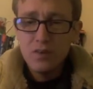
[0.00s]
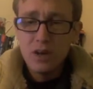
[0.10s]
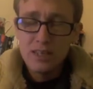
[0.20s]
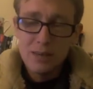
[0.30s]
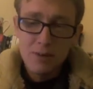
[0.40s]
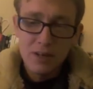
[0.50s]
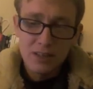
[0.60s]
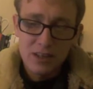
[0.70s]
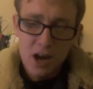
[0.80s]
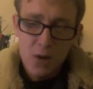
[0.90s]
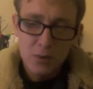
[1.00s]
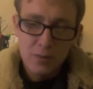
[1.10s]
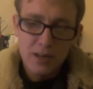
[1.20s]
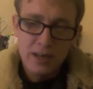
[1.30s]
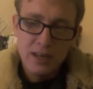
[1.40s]
I take mine in the car with
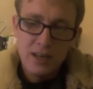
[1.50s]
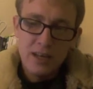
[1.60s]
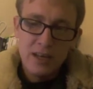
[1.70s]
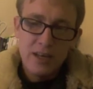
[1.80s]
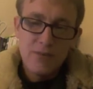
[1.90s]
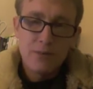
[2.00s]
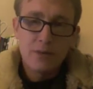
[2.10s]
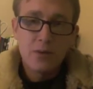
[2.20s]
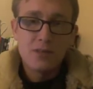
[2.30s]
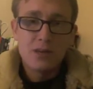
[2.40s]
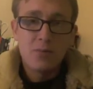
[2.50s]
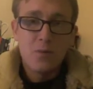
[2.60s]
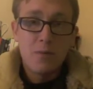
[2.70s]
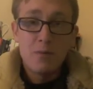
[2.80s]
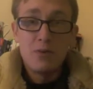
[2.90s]
me. If I'm going somewhere
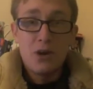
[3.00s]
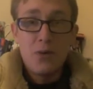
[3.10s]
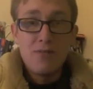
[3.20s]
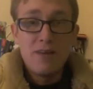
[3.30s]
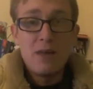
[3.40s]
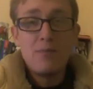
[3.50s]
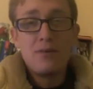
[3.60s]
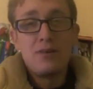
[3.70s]
where people know I vape,